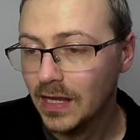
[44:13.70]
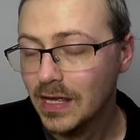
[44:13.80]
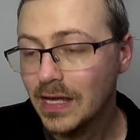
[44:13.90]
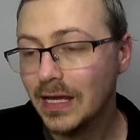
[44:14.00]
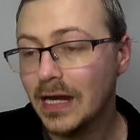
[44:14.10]

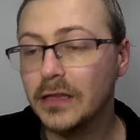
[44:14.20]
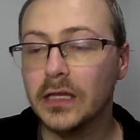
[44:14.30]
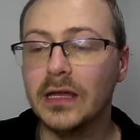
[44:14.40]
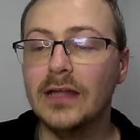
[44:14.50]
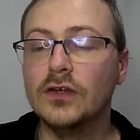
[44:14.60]
Kenny says,
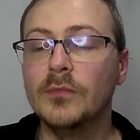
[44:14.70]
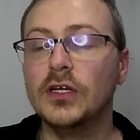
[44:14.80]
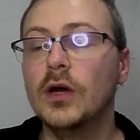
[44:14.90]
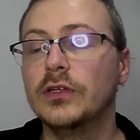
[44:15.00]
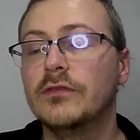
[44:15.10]
hey Tom, do you know
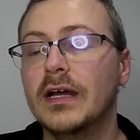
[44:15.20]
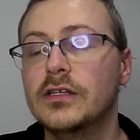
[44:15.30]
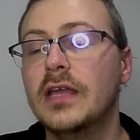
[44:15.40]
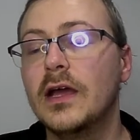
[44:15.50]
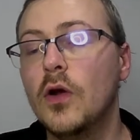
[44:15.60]
what direction
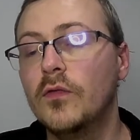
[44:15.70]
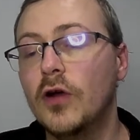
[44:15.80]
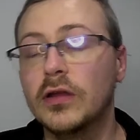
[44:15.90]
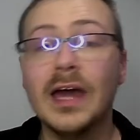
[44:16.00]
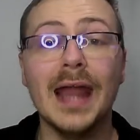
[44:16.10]
they're going with
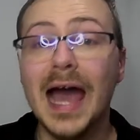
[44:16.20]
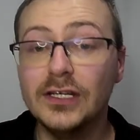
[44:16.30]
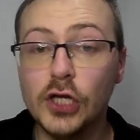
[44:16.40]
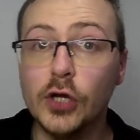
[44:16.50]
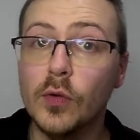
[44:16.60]
Roxanne? I
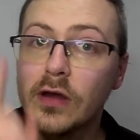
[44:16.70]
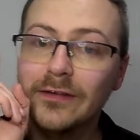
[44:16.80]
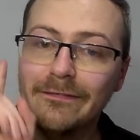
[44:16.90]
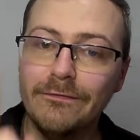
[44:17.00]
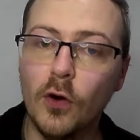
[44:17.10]
do.
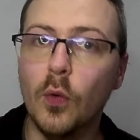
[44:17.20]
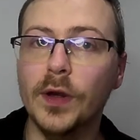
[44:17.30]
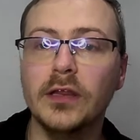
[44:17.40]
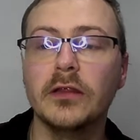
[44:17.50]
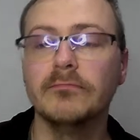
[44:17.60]

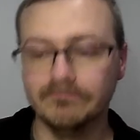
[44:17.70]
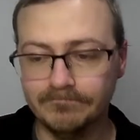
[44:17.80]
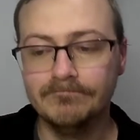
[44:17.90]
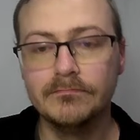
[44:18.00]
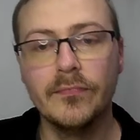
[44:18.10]
Forwards.
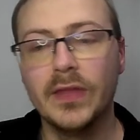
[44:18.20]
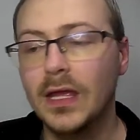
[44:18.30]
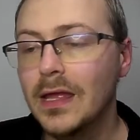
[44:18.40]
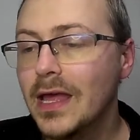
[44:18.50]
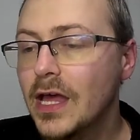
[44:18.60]

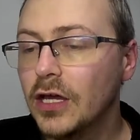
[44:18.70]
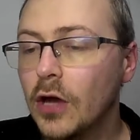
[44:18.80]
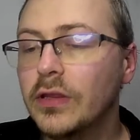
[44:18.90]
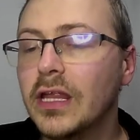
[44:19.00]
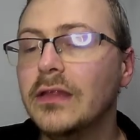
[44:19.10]
Code
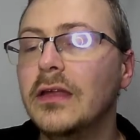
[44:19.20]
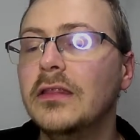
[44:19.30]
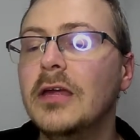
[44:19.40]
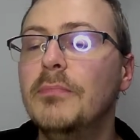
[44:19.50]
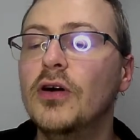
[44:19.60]
says, do you see
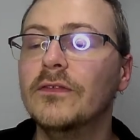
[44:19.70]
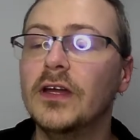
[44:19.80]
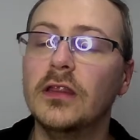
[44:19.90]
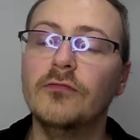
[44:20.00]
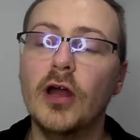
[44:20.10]
Punk
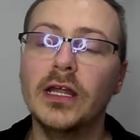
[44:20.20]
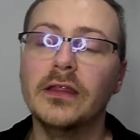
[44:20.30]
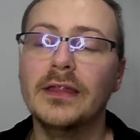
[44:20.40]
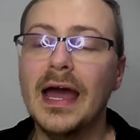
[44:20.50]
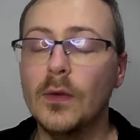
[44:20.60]
versus Rollins
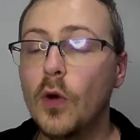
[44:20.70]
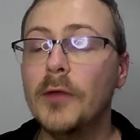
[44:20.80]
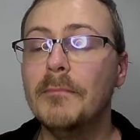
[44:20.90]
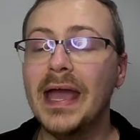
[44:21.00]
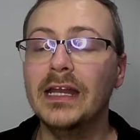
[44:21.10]
Night 1
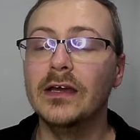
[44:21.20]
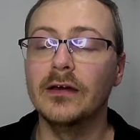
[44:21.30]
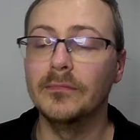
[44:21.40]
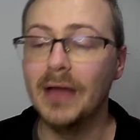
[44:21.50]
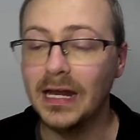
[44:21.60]
Mania
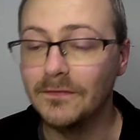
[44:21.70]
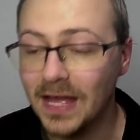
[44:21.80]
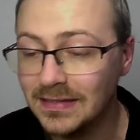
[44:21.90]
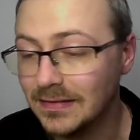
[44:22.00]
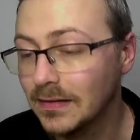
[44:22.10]
main event?